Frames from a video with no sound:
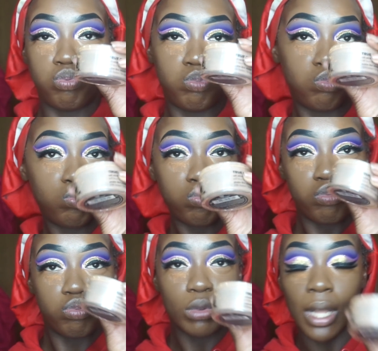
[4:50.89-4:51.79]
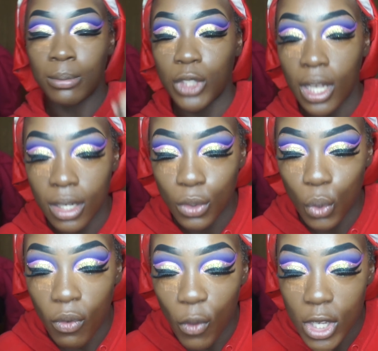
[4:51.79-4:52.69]
know, eliminate the
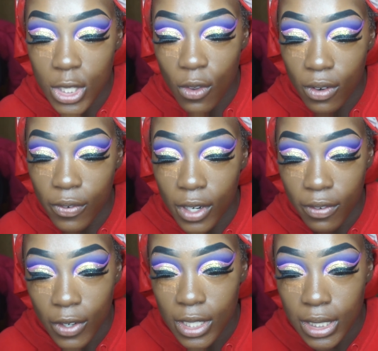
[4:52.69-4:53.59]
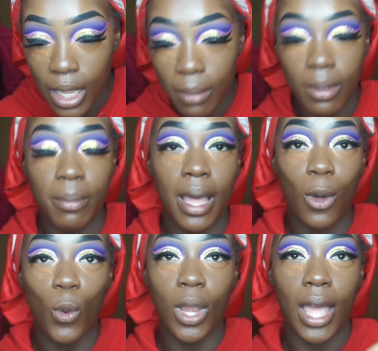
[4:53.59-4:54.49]
glitter that fell on the liner.
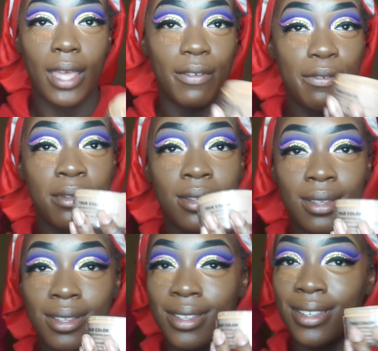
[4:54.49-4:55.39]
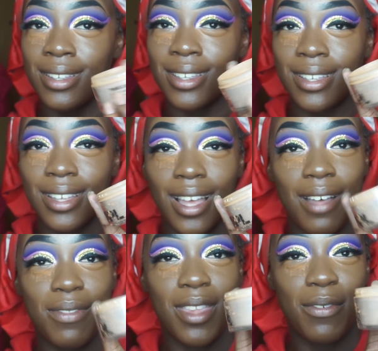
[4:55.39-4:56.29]
And now it's time to bake. And girl,
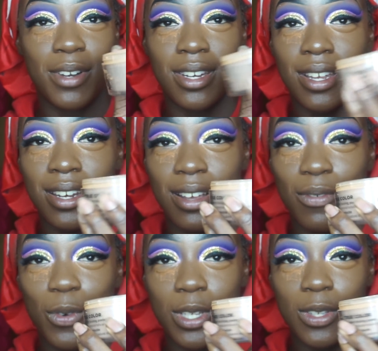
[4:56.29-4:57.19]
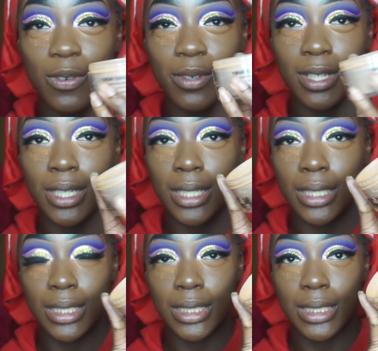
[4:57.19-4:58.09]
I am baking with my black Opal
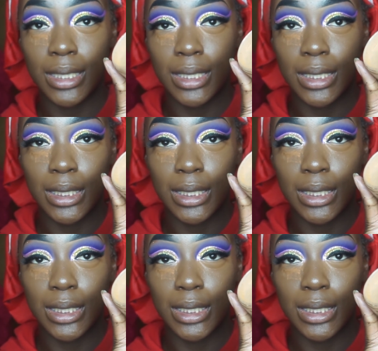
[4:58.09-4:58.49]
Soft Velvet